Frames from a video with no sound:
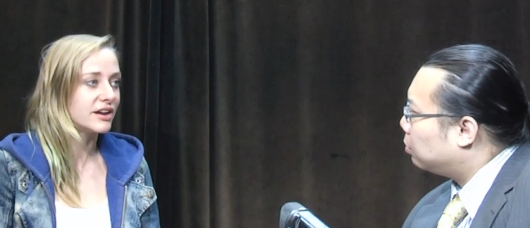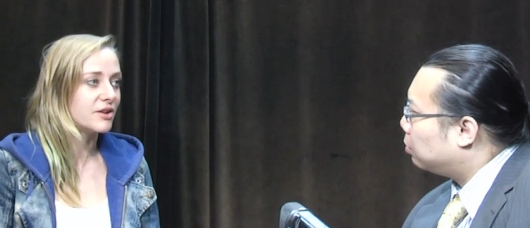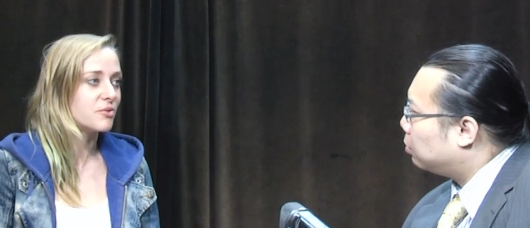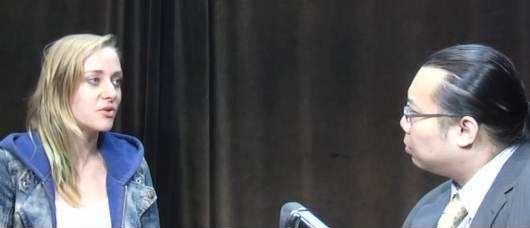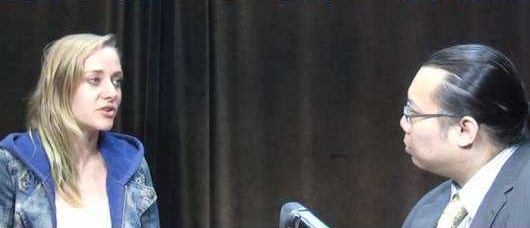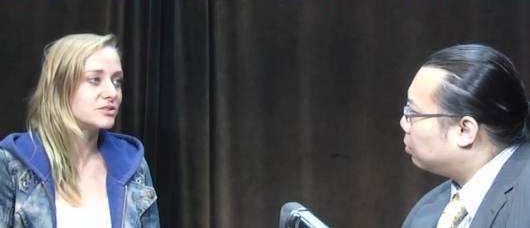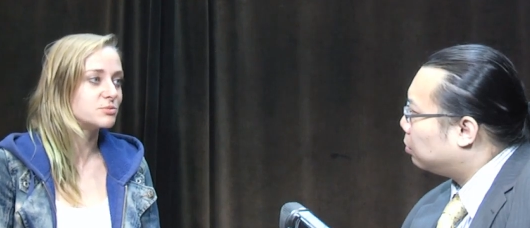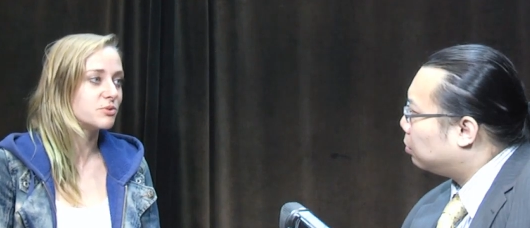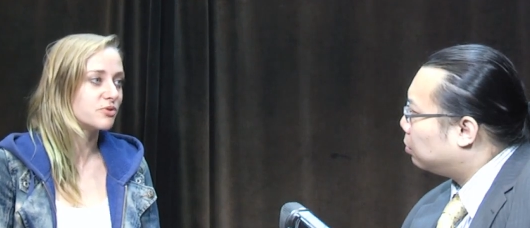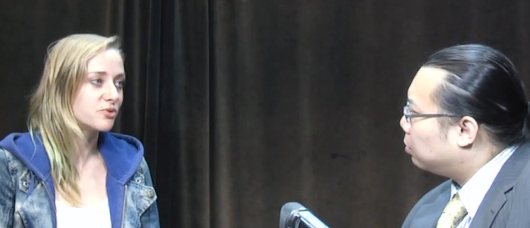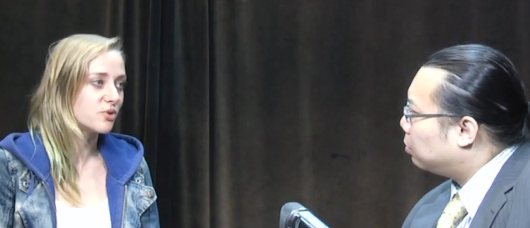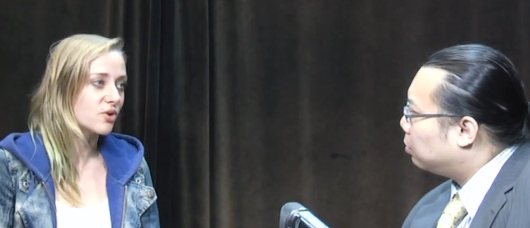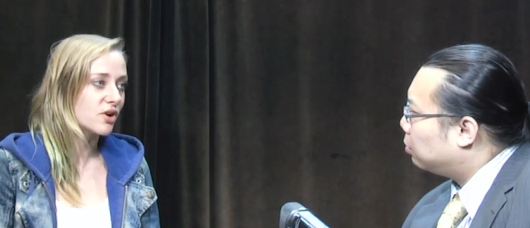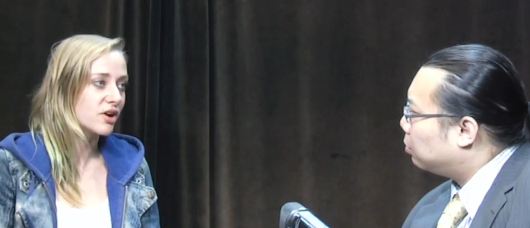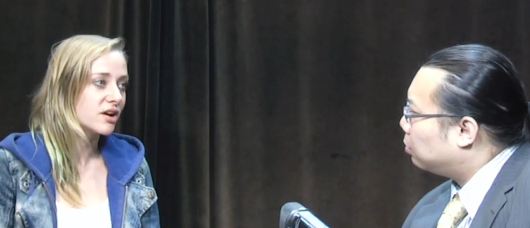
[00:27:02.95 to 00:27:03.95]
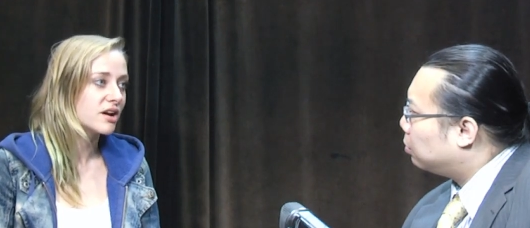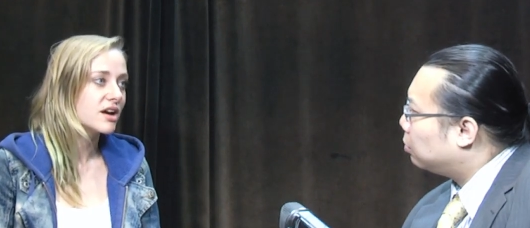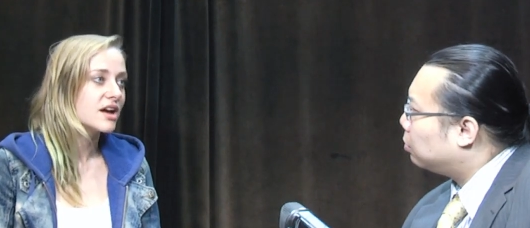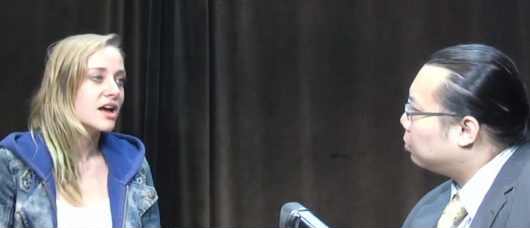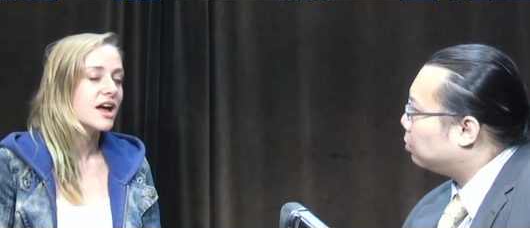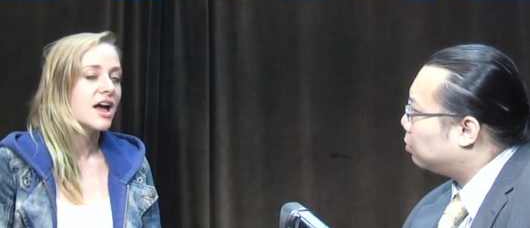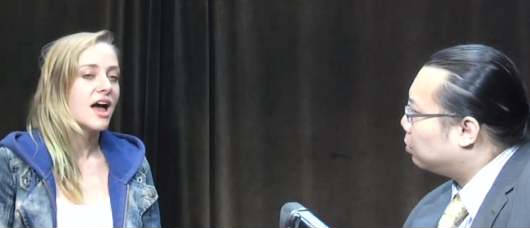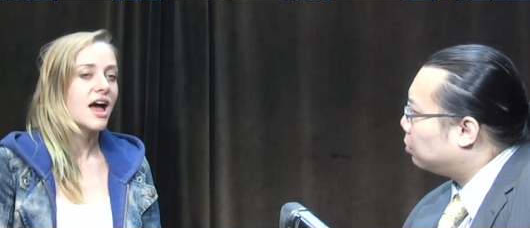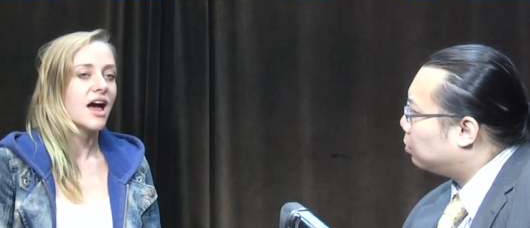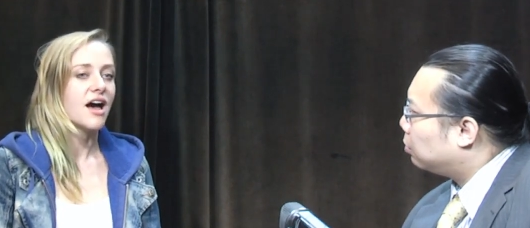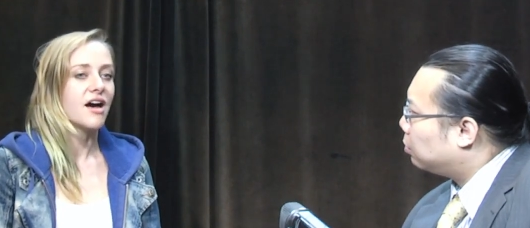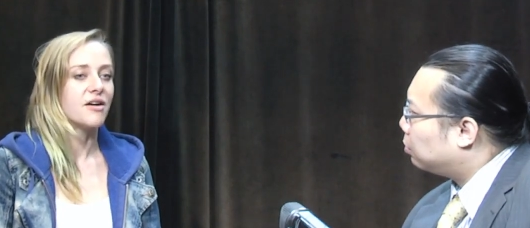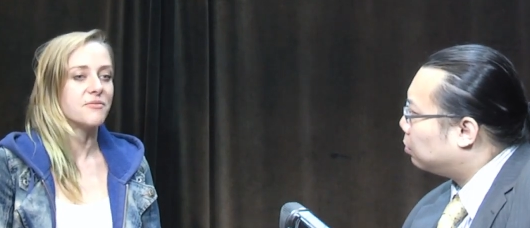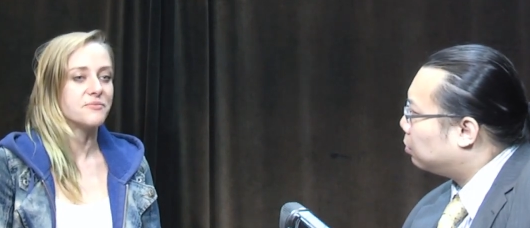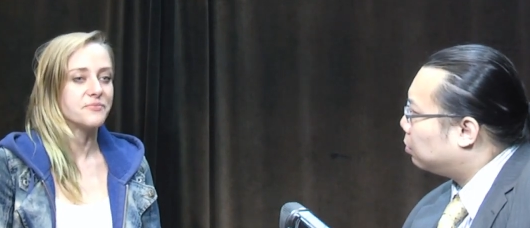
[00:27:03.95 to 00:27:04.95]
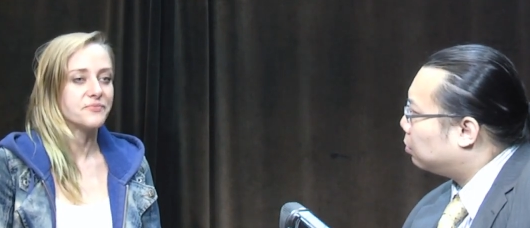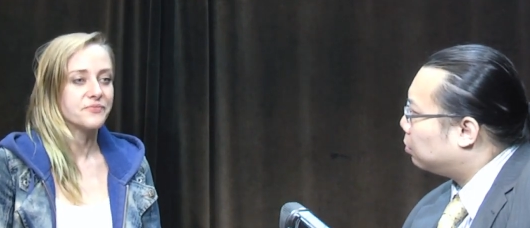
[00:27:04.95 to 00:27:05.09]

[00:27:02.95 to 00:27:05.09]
Speaker 1: than I was before. Um,